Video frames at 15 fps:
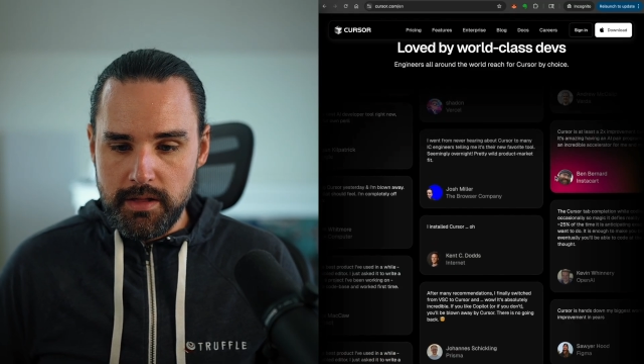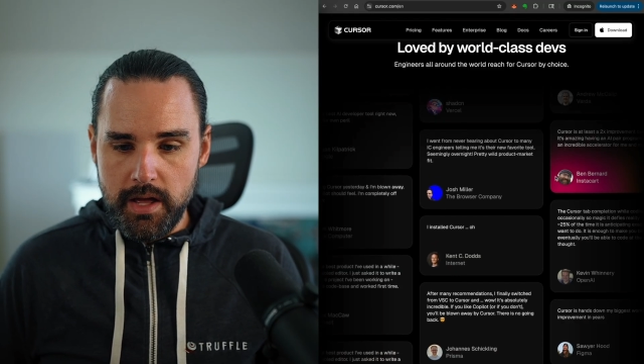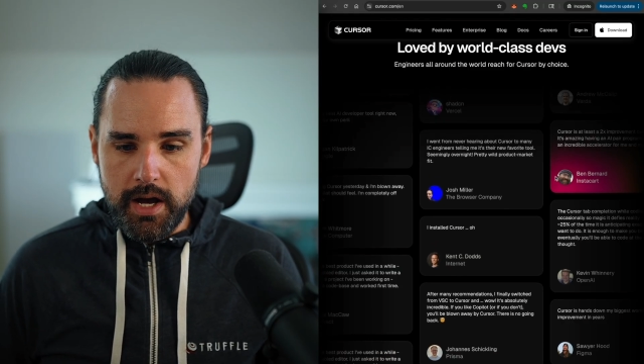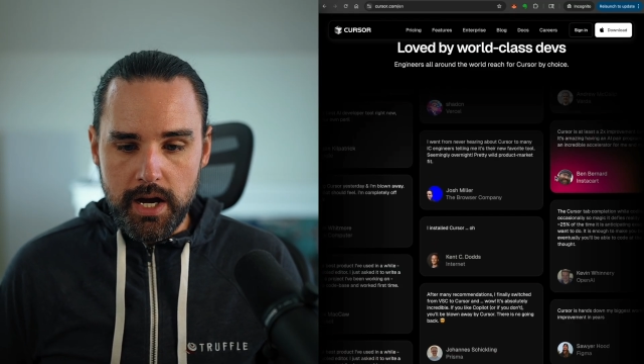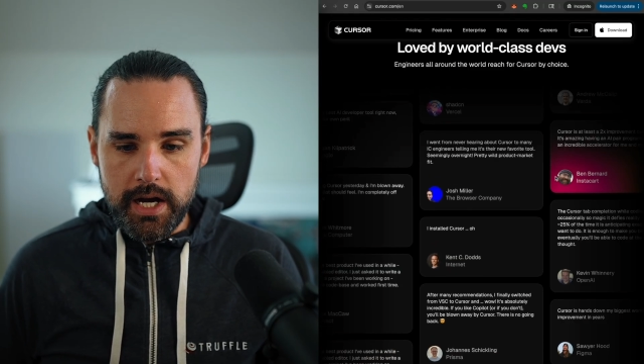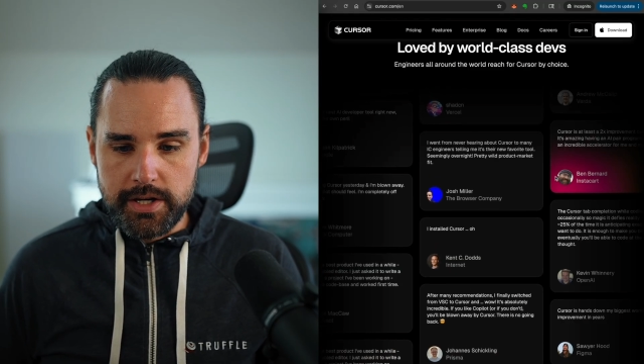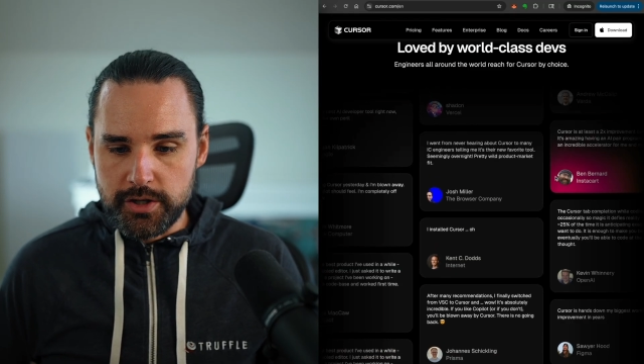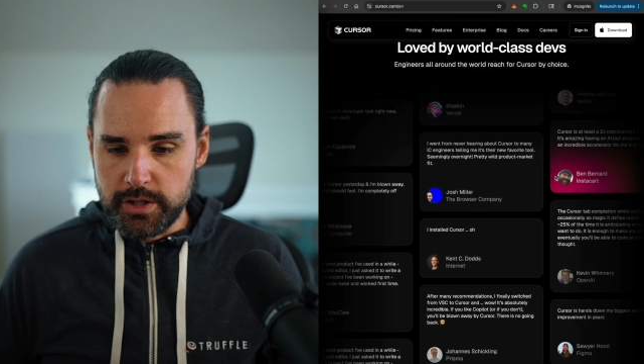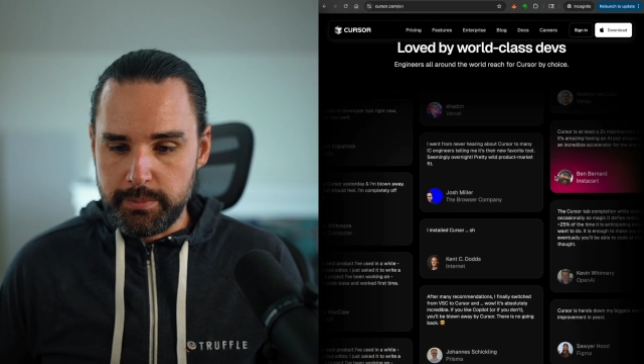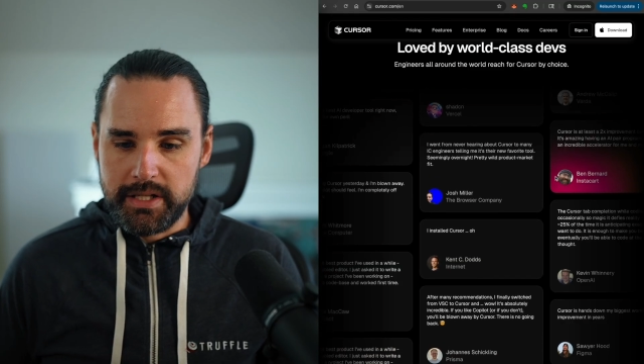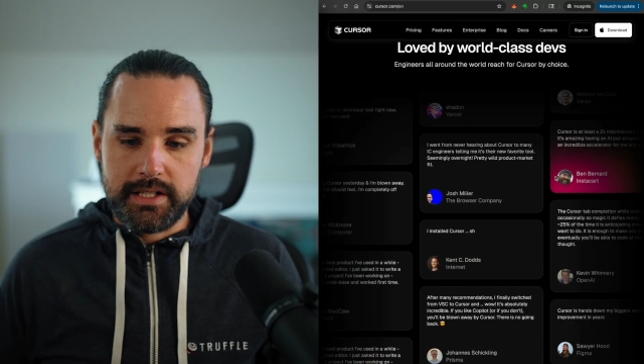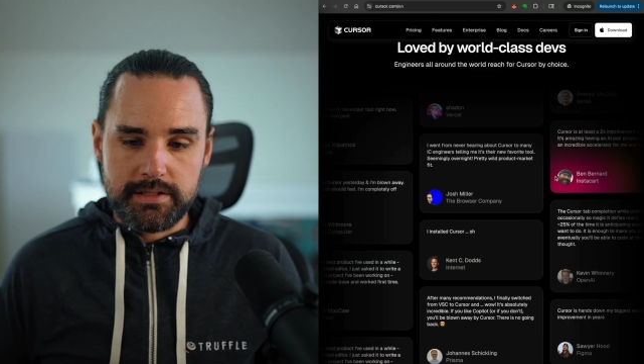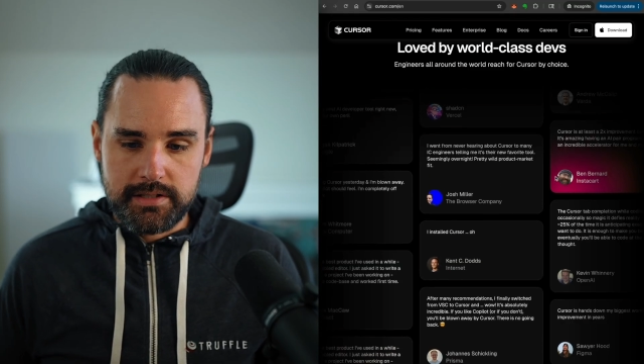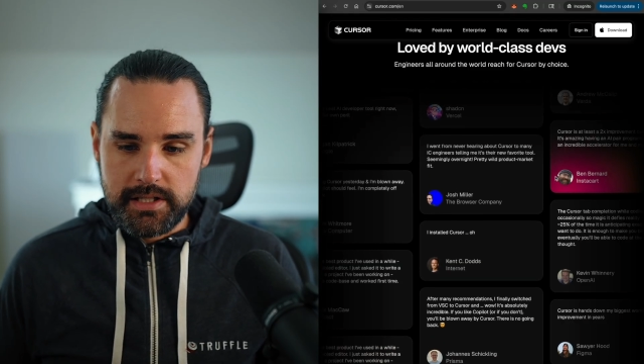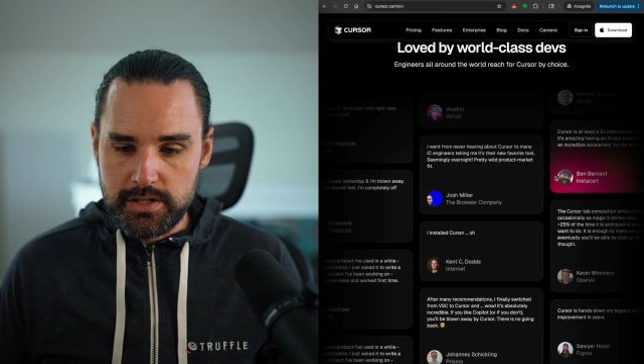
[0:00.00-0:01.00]
uh, your
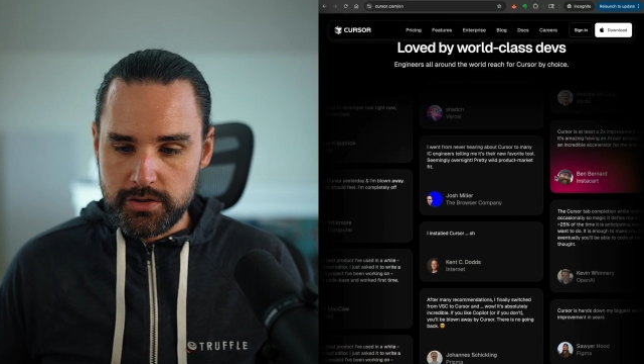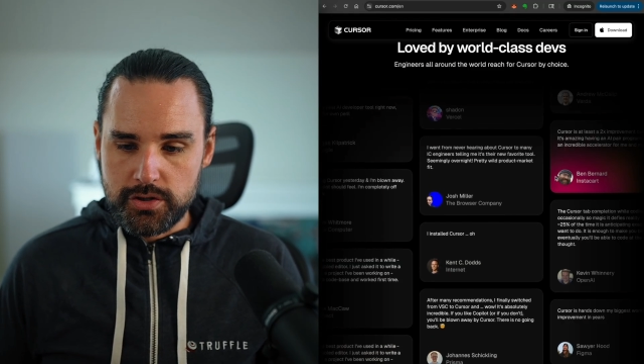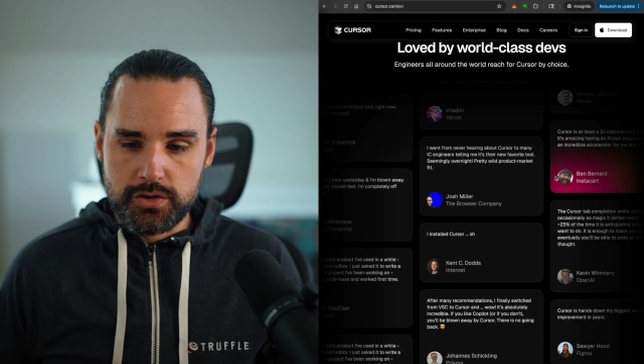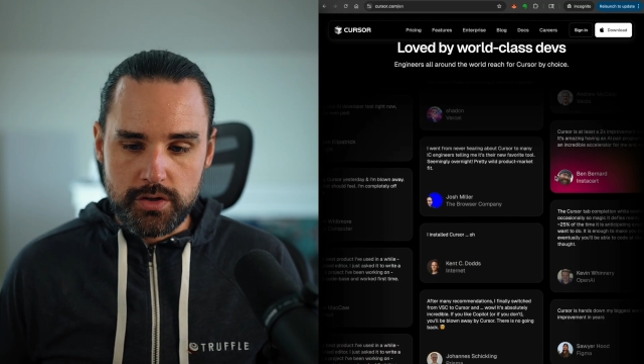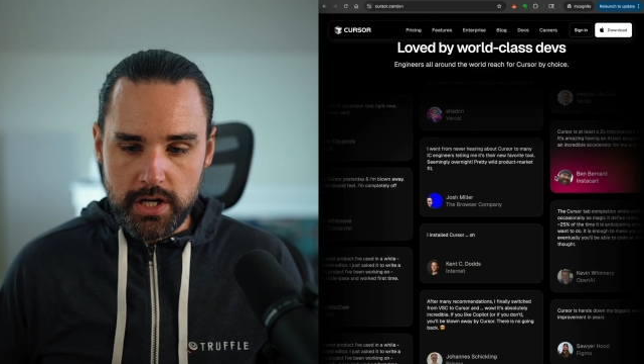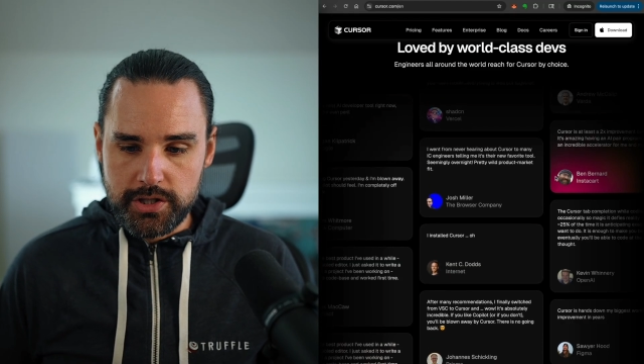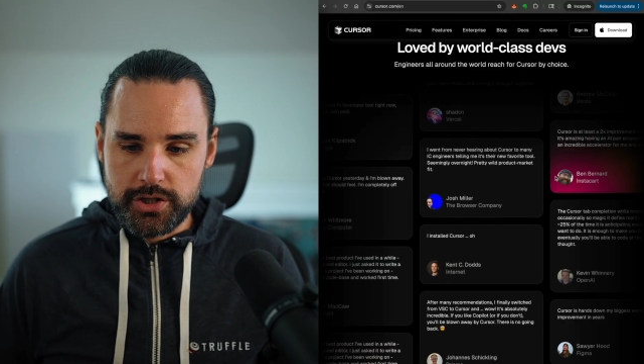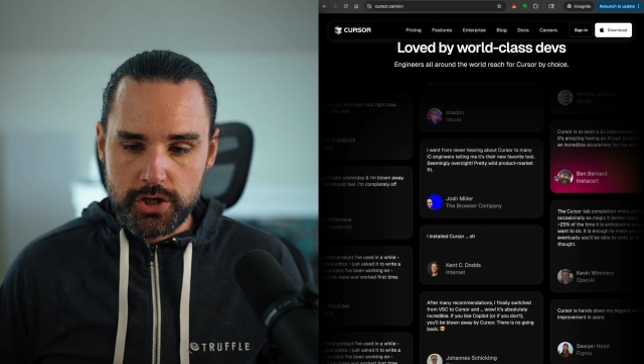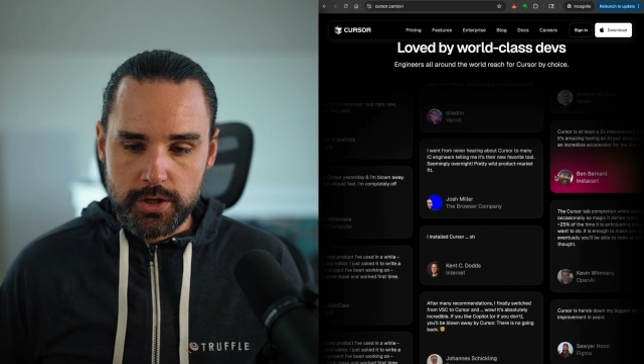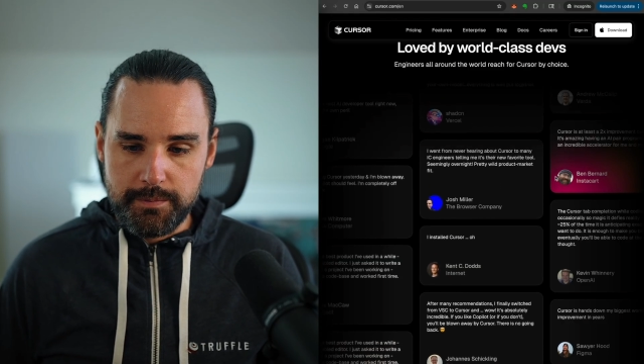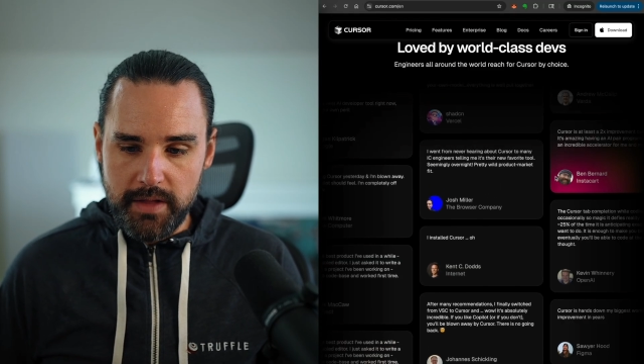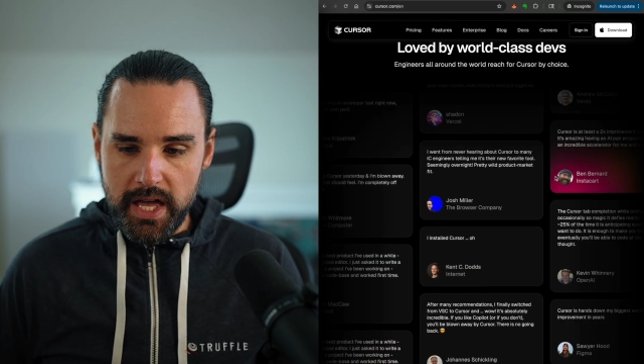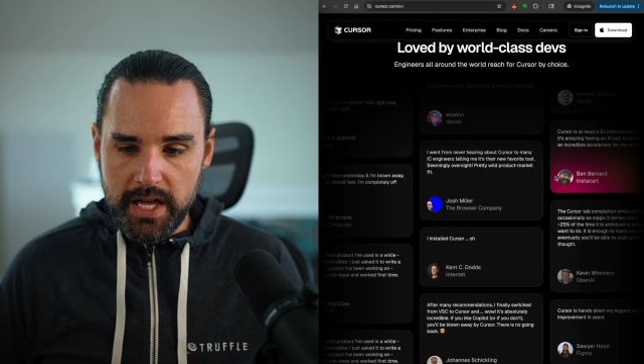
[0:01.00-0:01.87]
dependencies, your structure,